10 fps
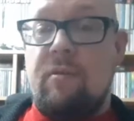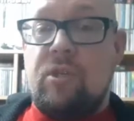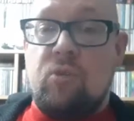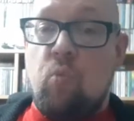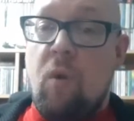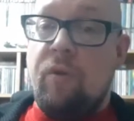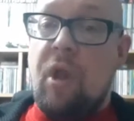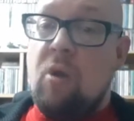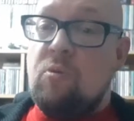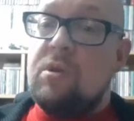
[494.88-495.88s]
is just one
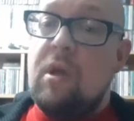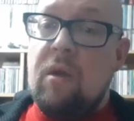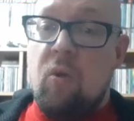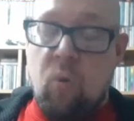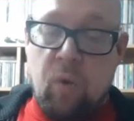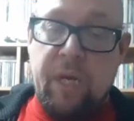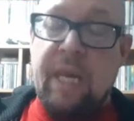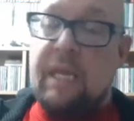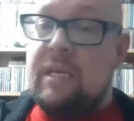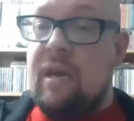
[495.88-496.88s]
note or one
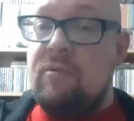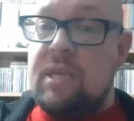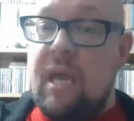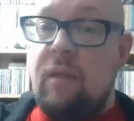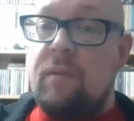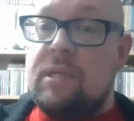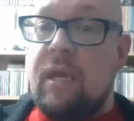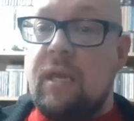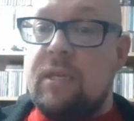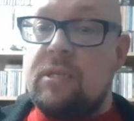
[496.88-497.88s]
lead note at any
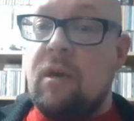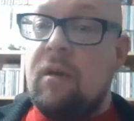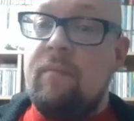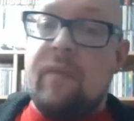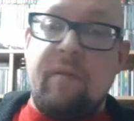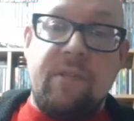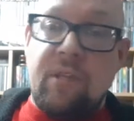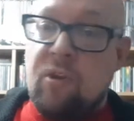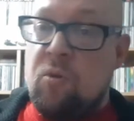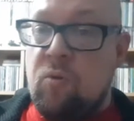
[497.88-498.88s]
particular time. There isn't a
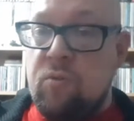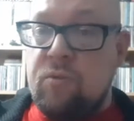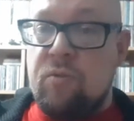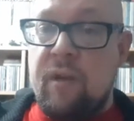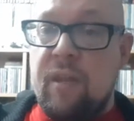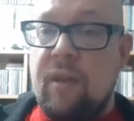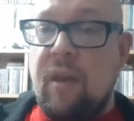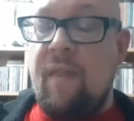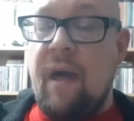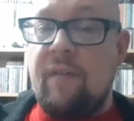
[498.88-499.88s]
chord or anything
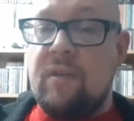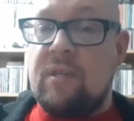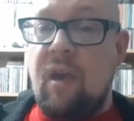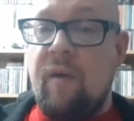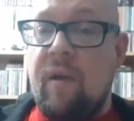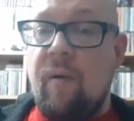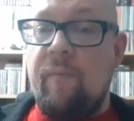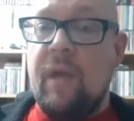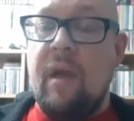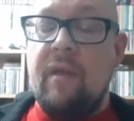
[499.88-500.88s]
like that that's going on.
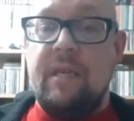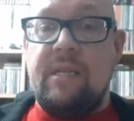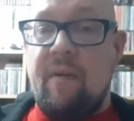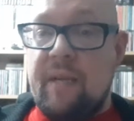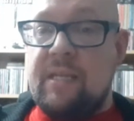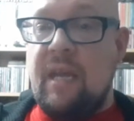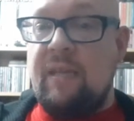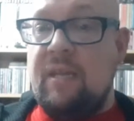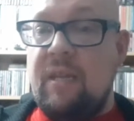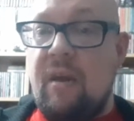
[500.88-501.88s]
There's no
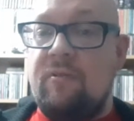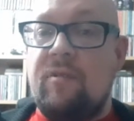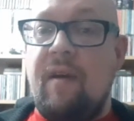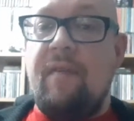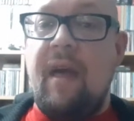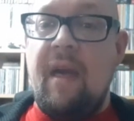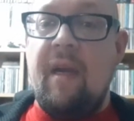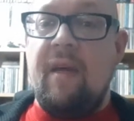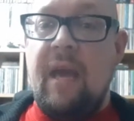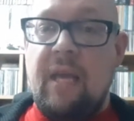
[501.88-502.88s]
extended notes around there.
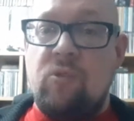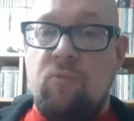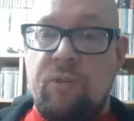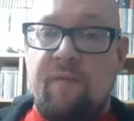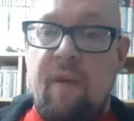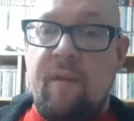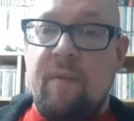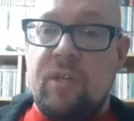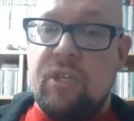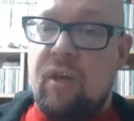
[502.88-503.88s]
It's all just very
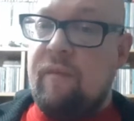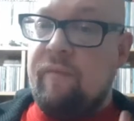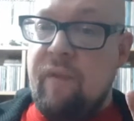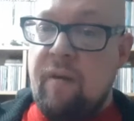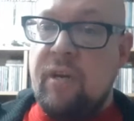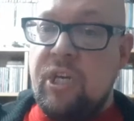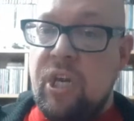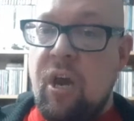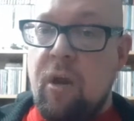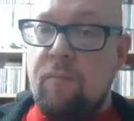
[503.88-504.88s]
much like very
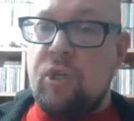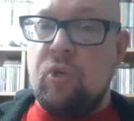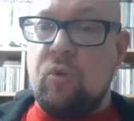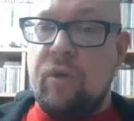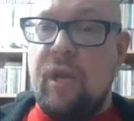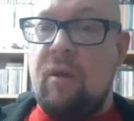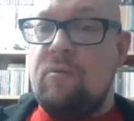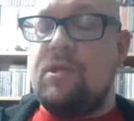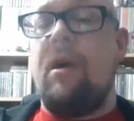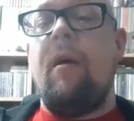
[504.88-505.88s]
sharp, short
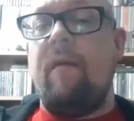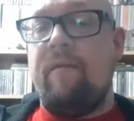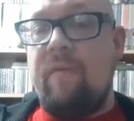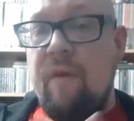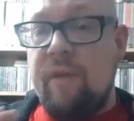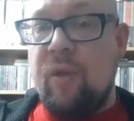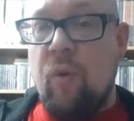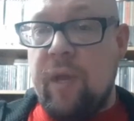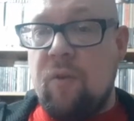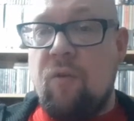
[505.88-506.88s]
notes, very
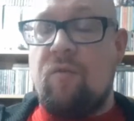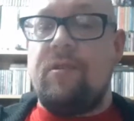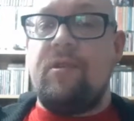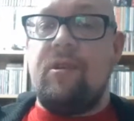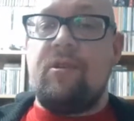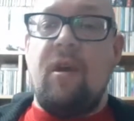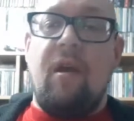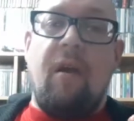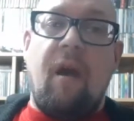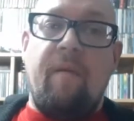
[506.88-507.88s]
quick choruses,
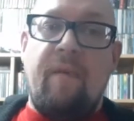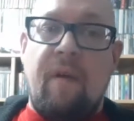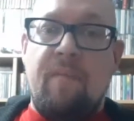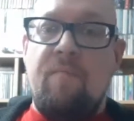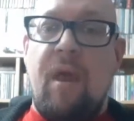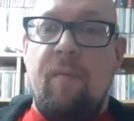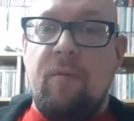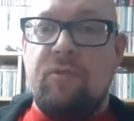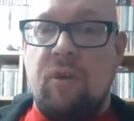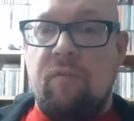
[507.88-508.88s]
uh, very minimal
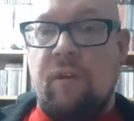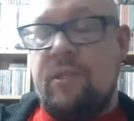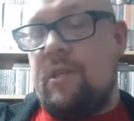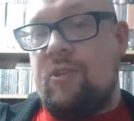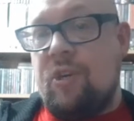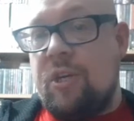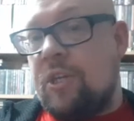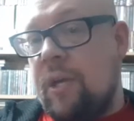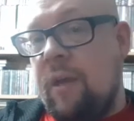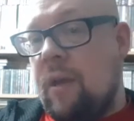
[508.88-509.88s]
songwriting
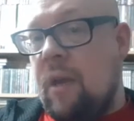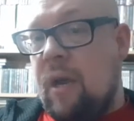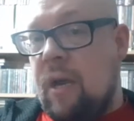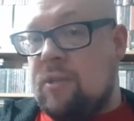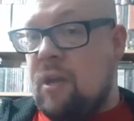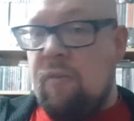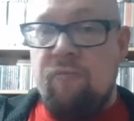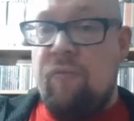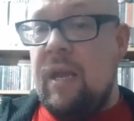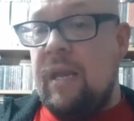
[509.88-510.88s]
structure. Uh, so
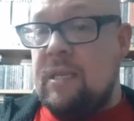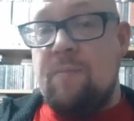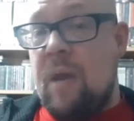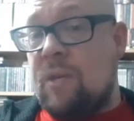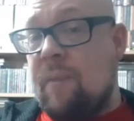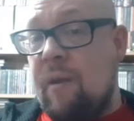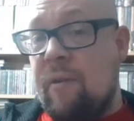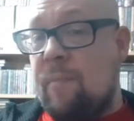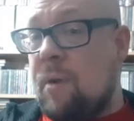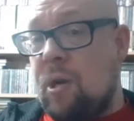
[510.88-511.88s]
really, Depeche Mode
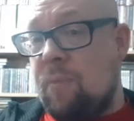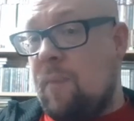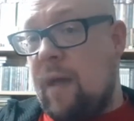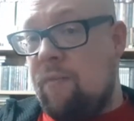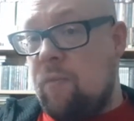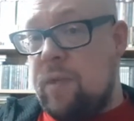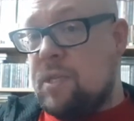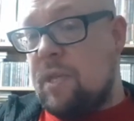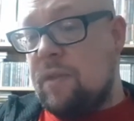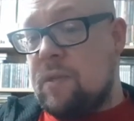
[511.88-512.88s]
are a punk band with
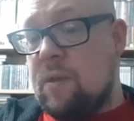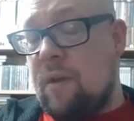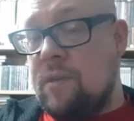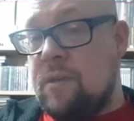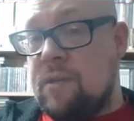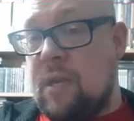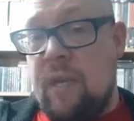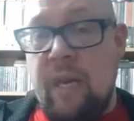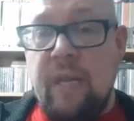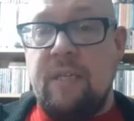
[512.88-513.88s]
synthesizers, and
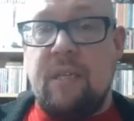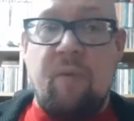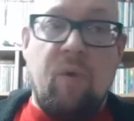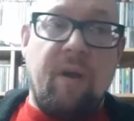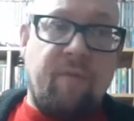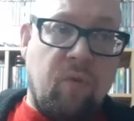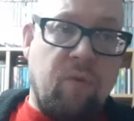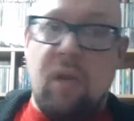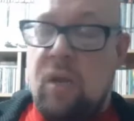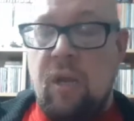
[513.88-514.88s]
at least they were for
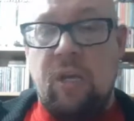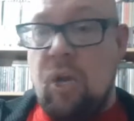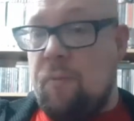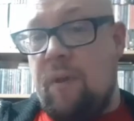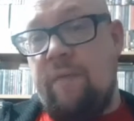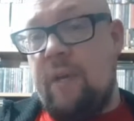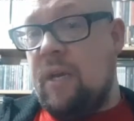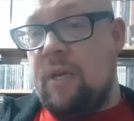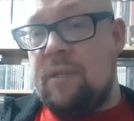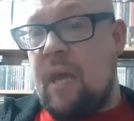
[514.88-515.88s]
a couple of
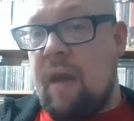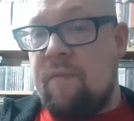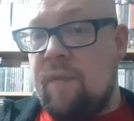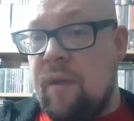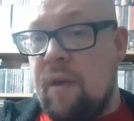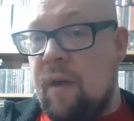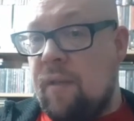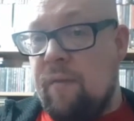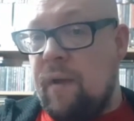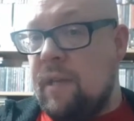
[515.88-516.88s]
years after uh,
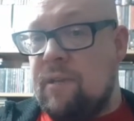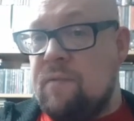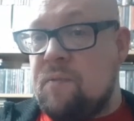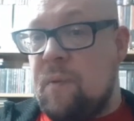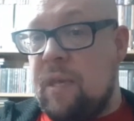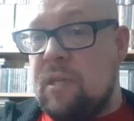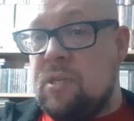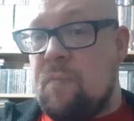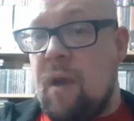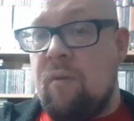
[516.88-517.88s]
the release of Speak and
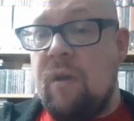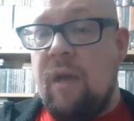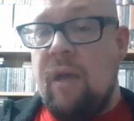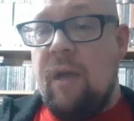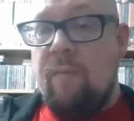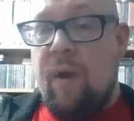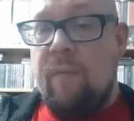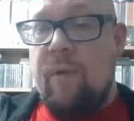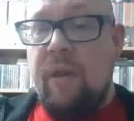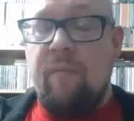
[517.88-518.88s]
Spell, in my
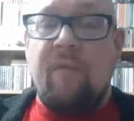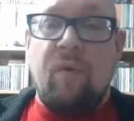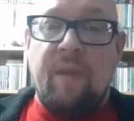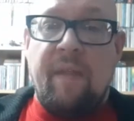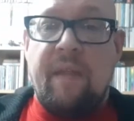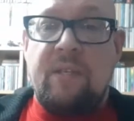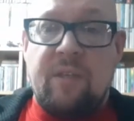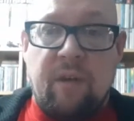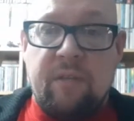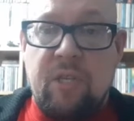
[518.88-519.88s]
opinion, before they then
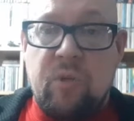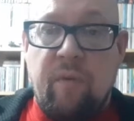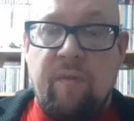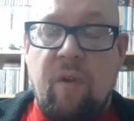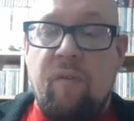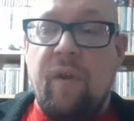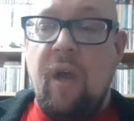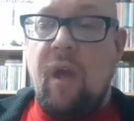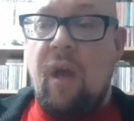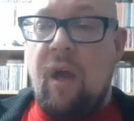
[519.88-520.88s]
started to evolve.
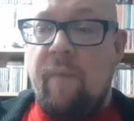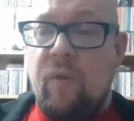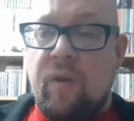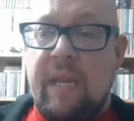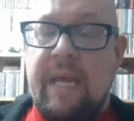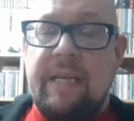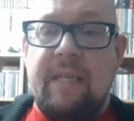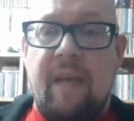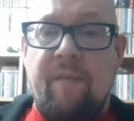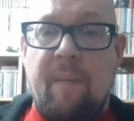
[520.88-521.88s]
Uh, you could
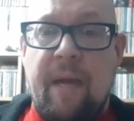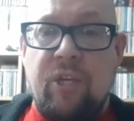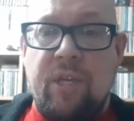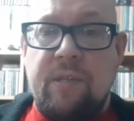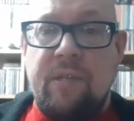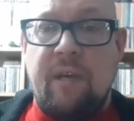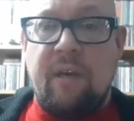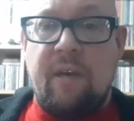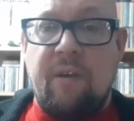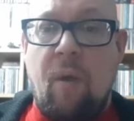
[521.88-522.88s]
easily have imagined uh,
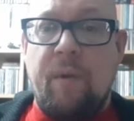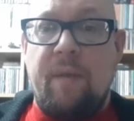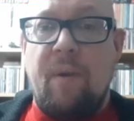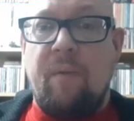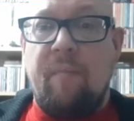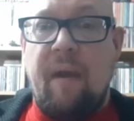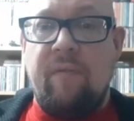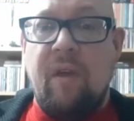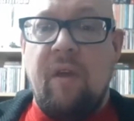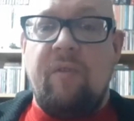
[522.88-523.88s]
a comedy punk
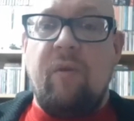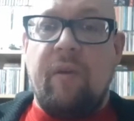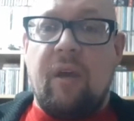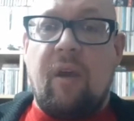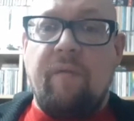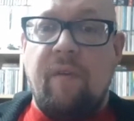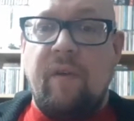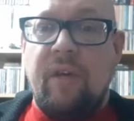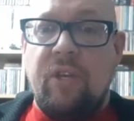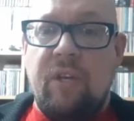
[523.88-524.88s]
band doing a cover
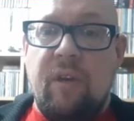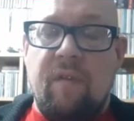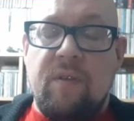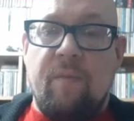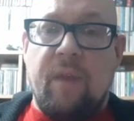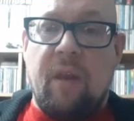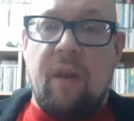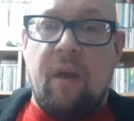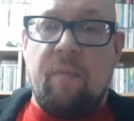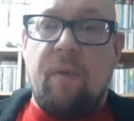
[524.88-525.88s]
version of something
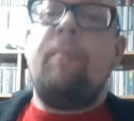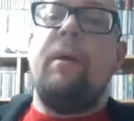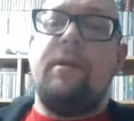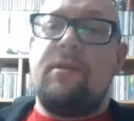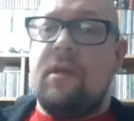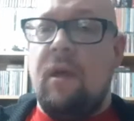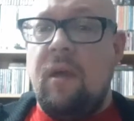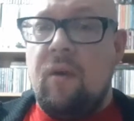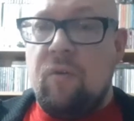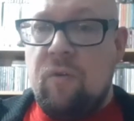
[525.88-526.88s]
like Puppets
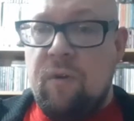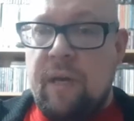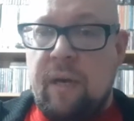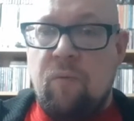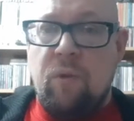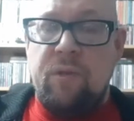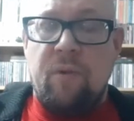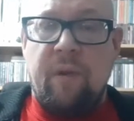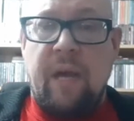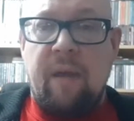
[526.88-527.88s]
or What's
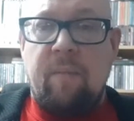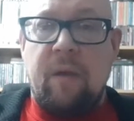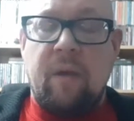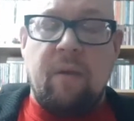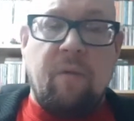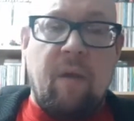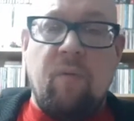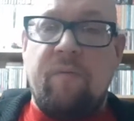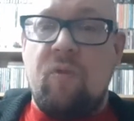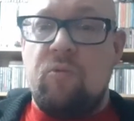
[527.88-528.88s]
Your Name, although
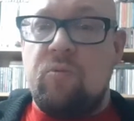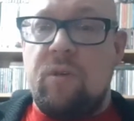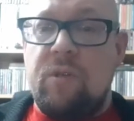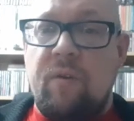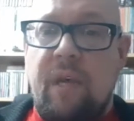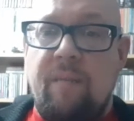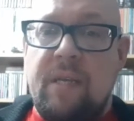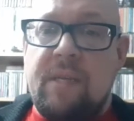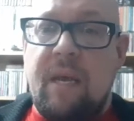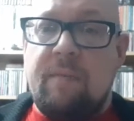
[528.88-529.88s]
of course What's Your Name
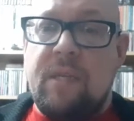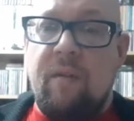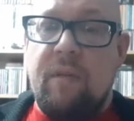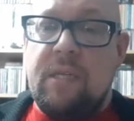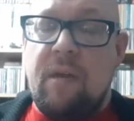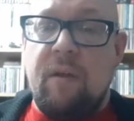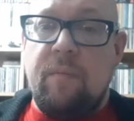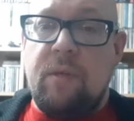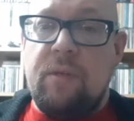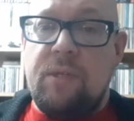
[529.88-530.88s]
is an absolutely
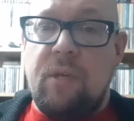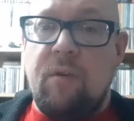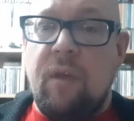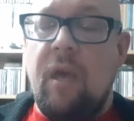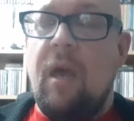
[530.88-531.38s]
terrible song.